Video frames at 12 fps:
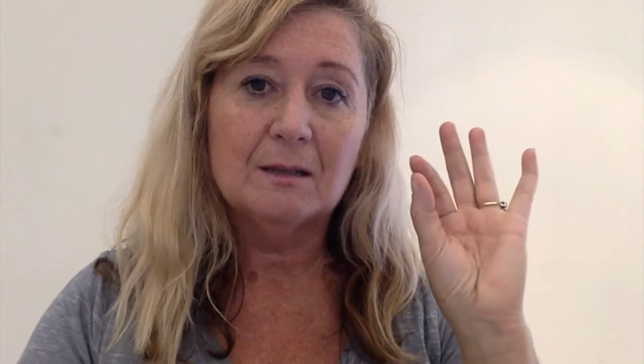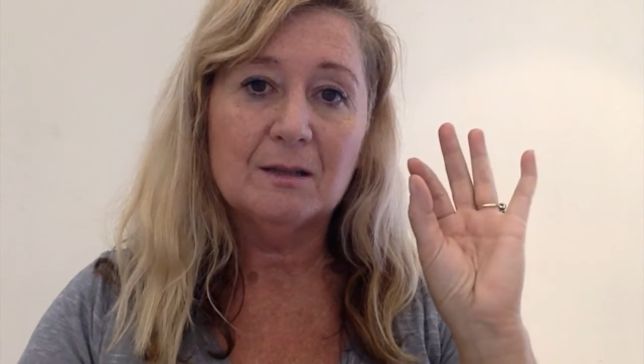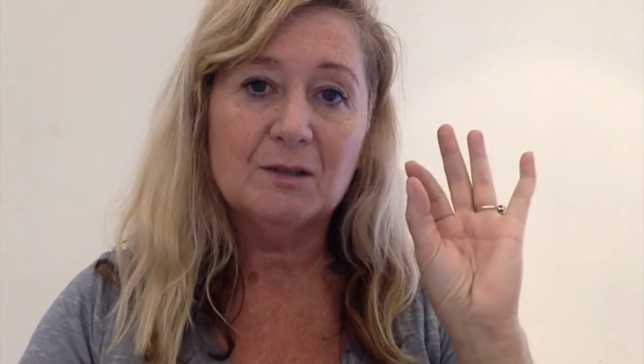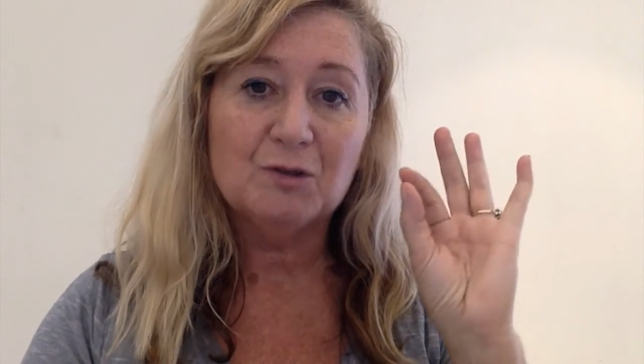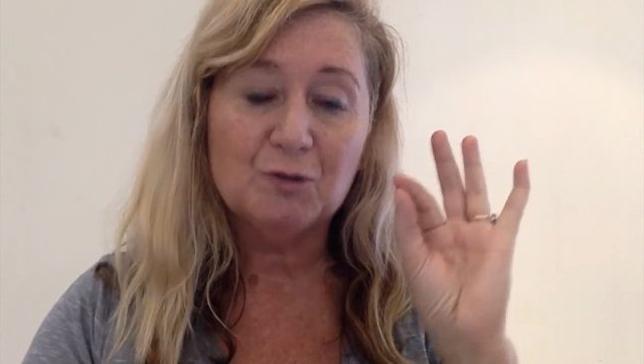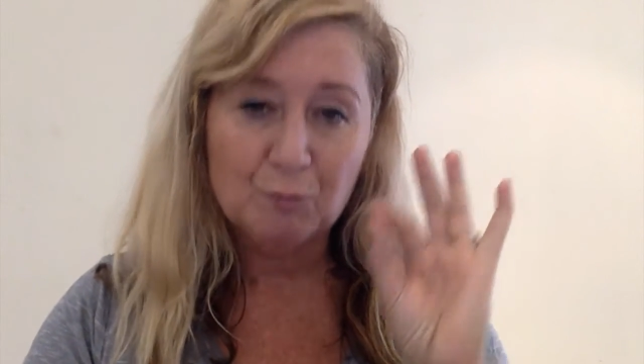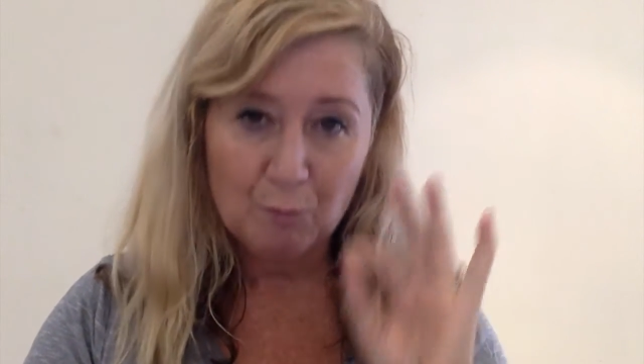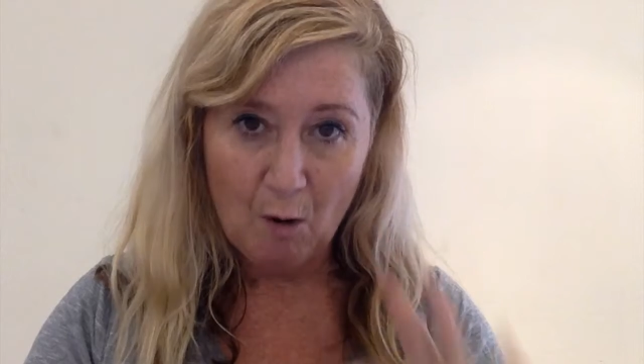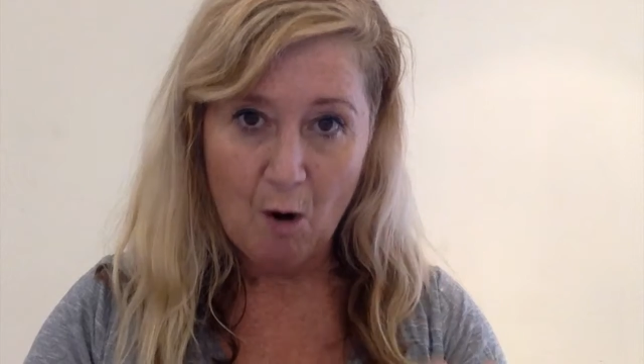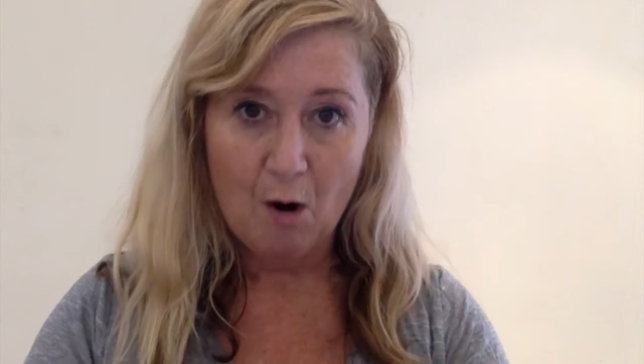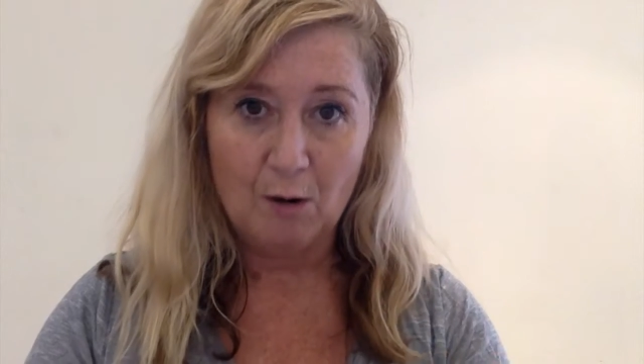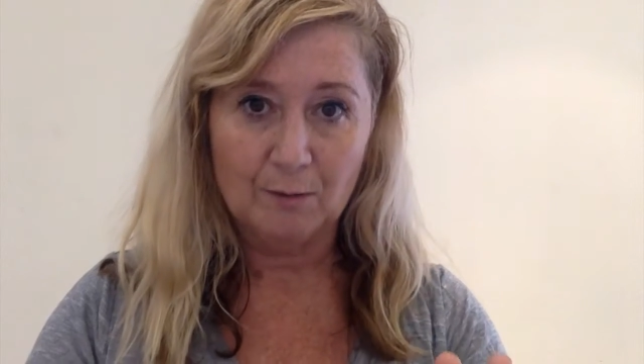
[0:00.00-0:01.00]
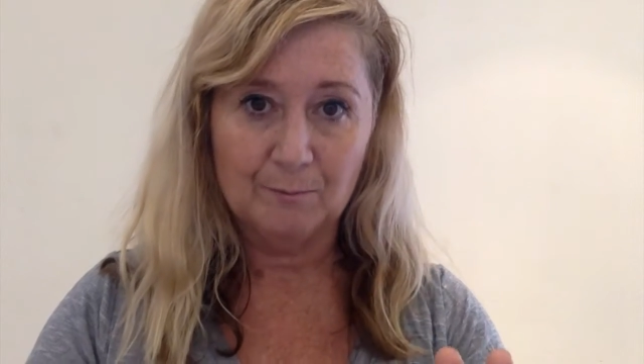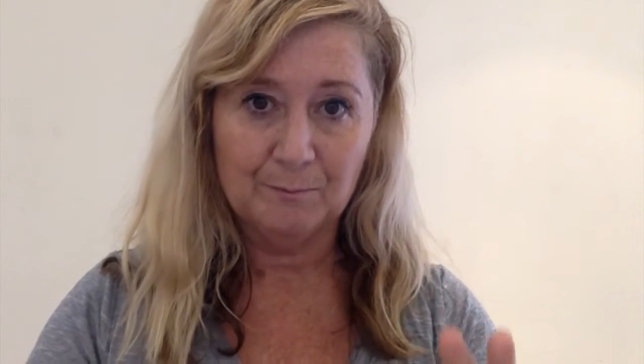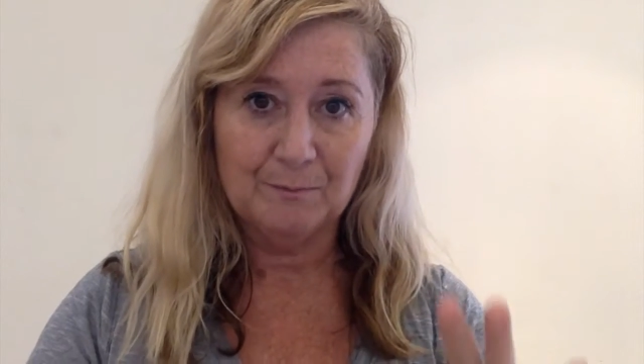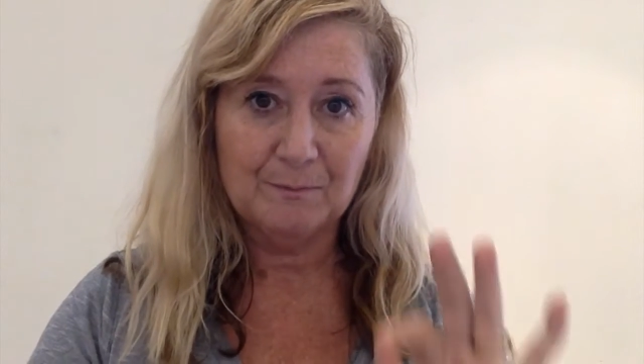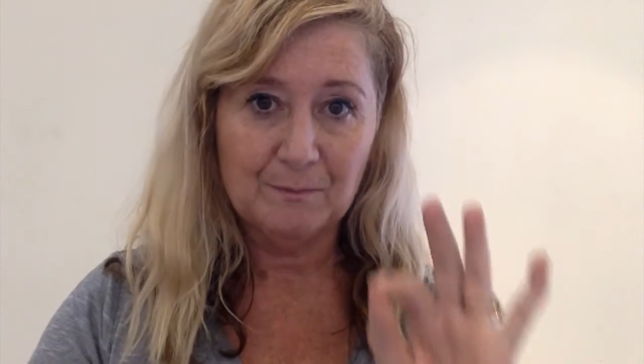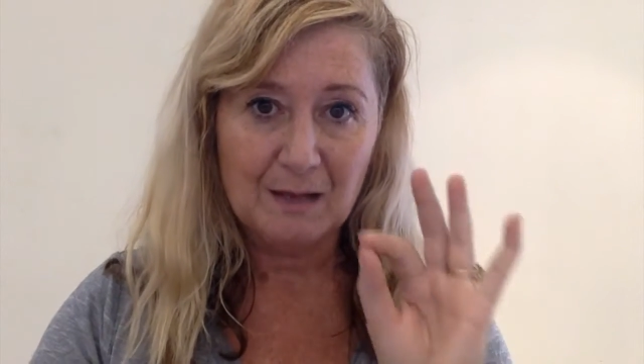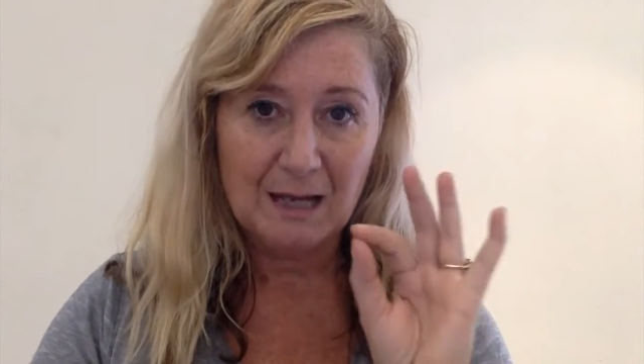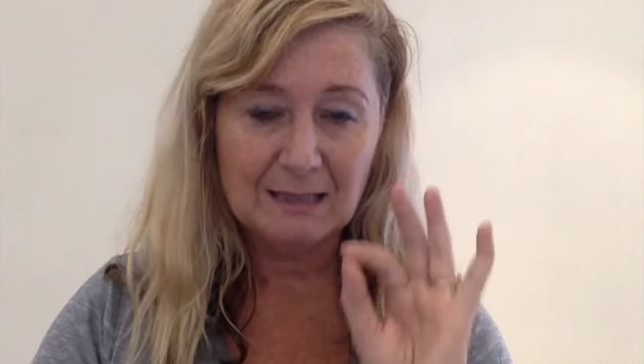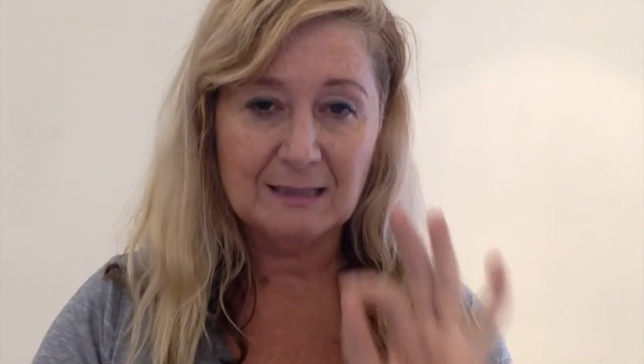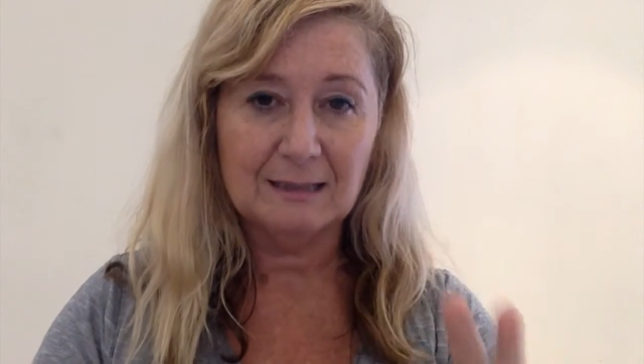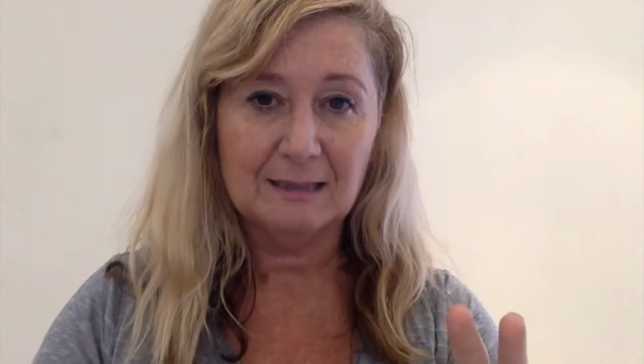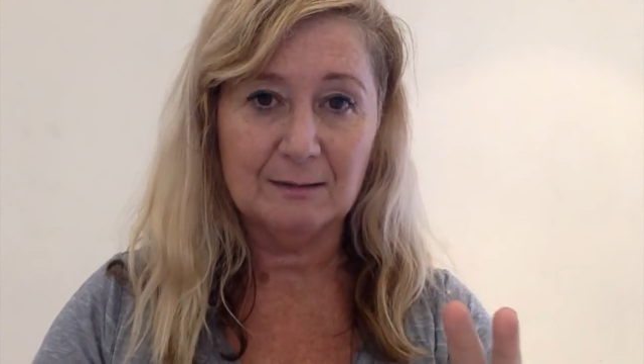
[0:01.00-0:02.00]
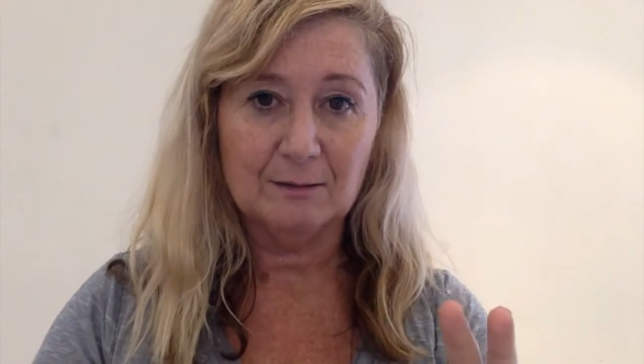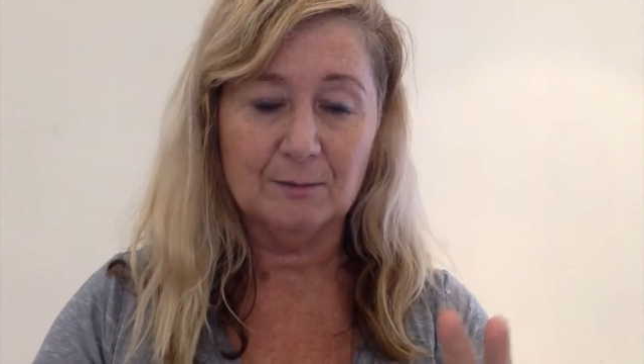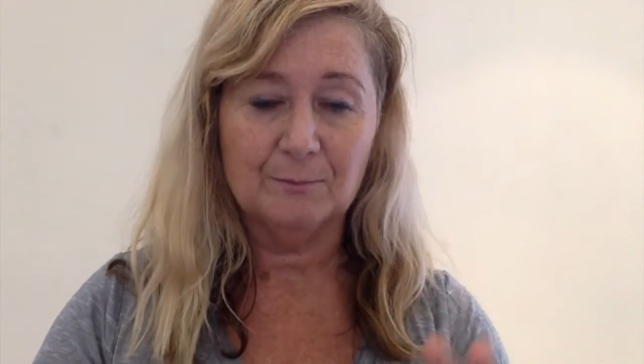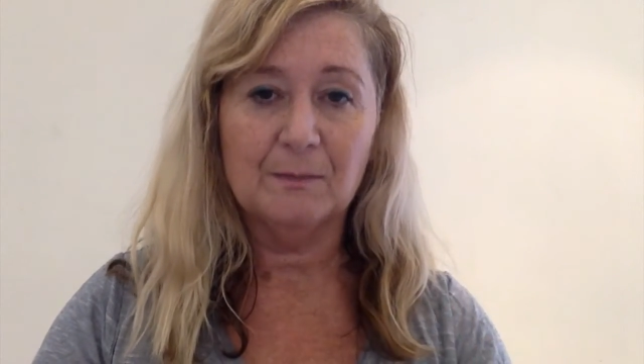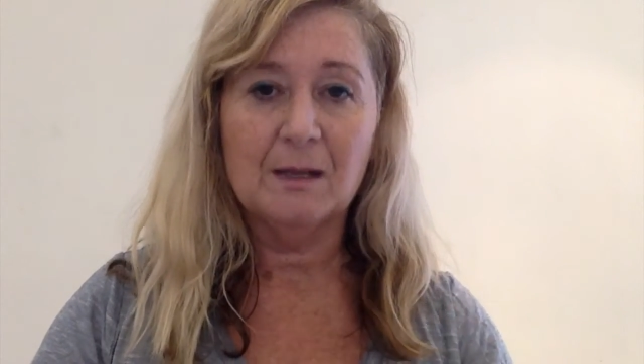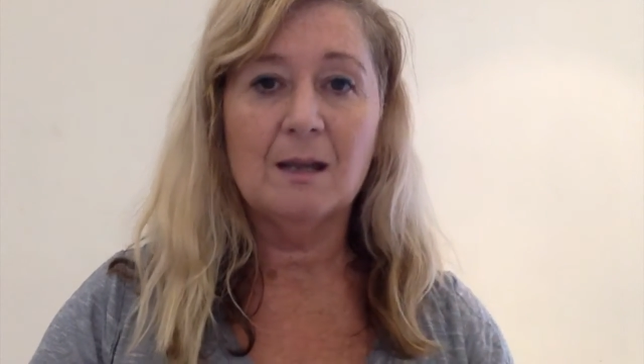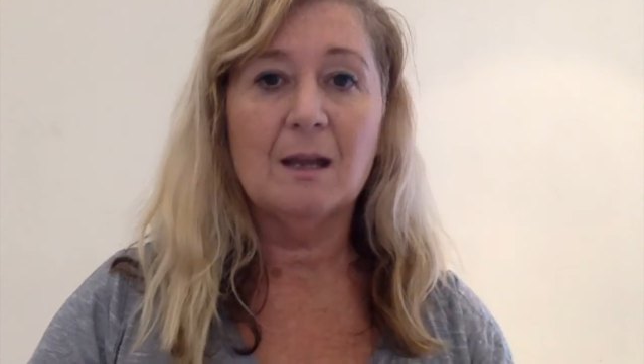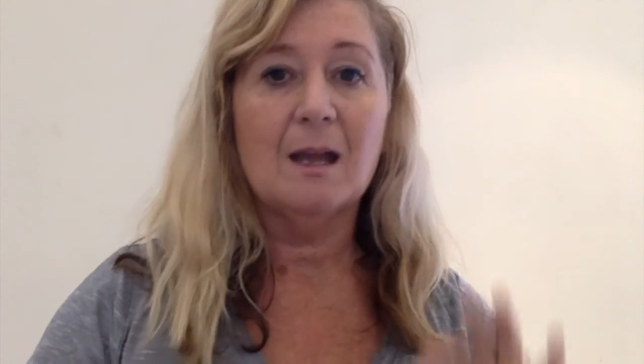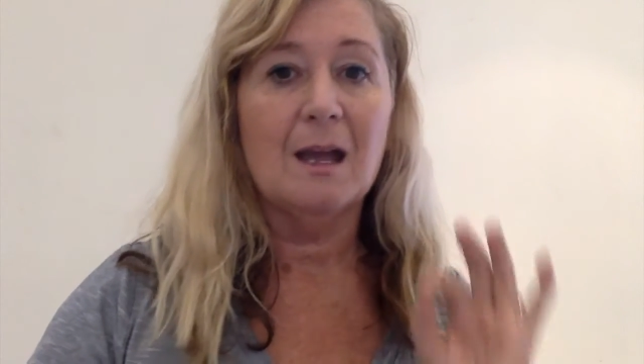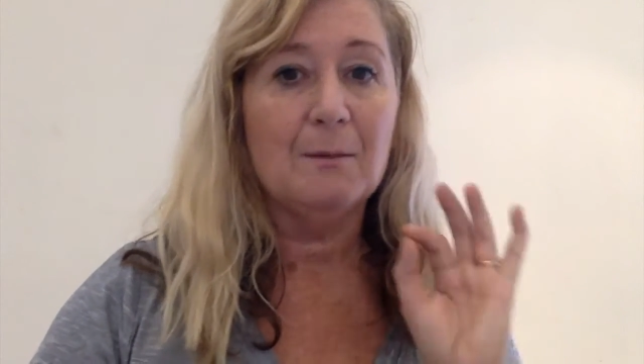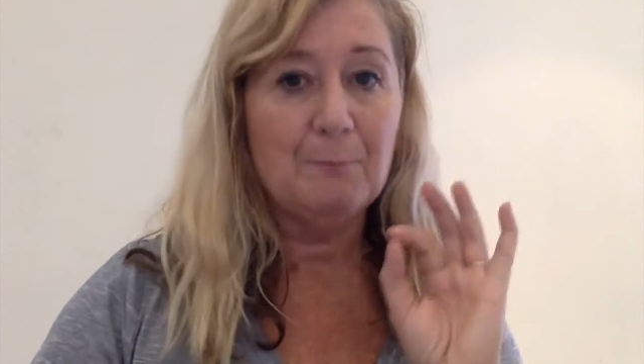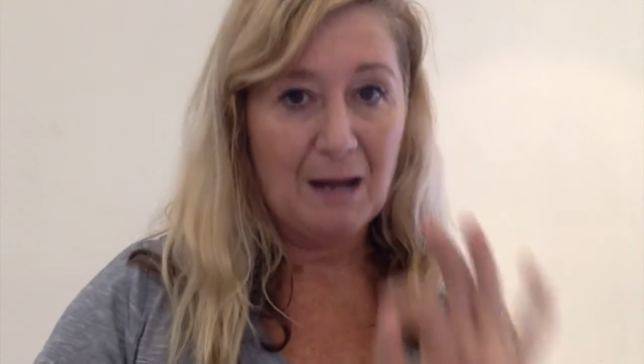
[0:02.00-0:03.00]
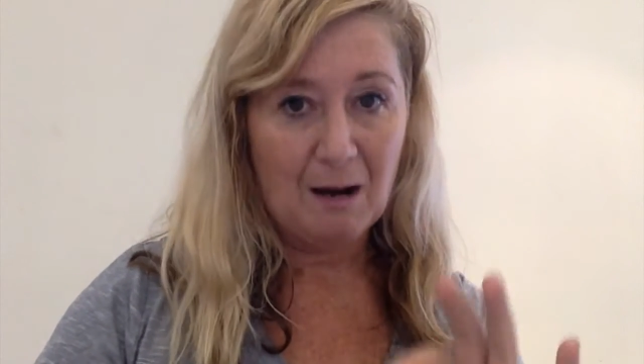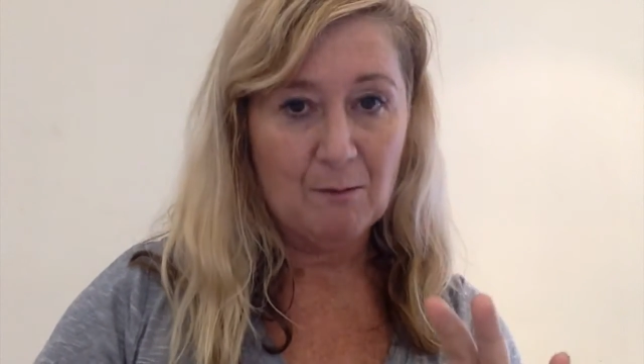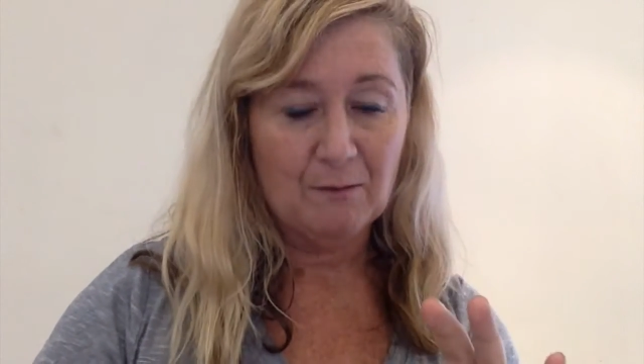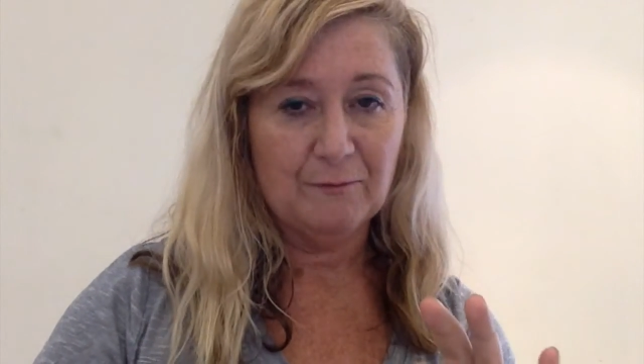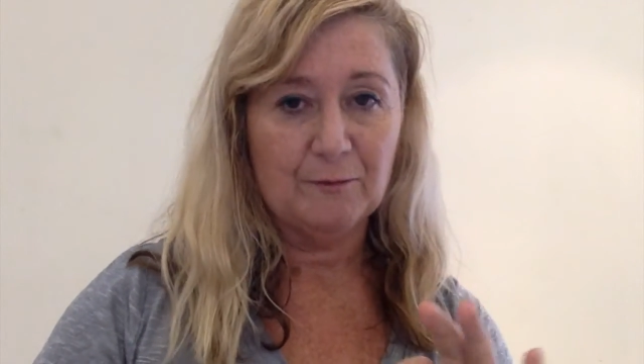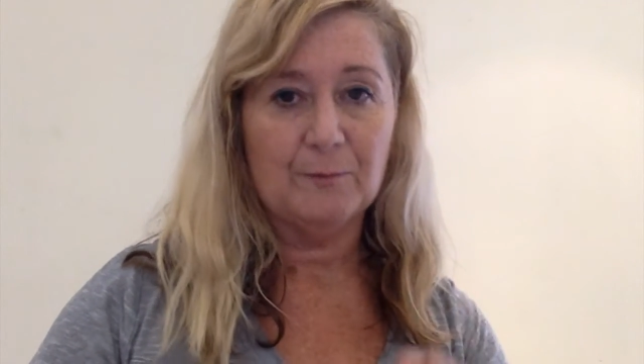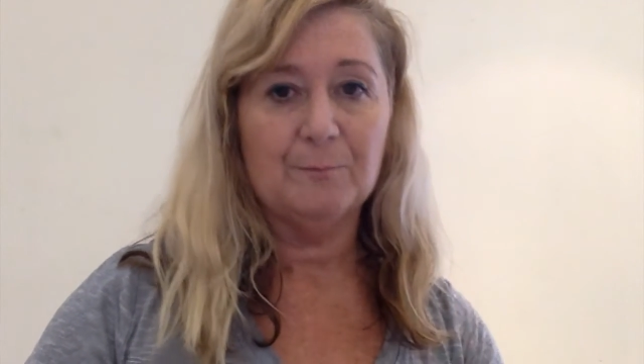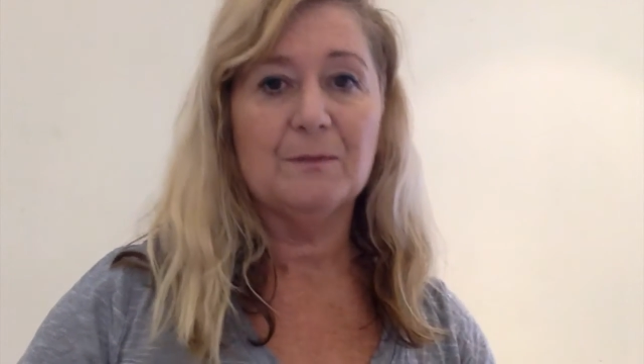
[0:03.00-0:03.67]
strong and clear and powerful.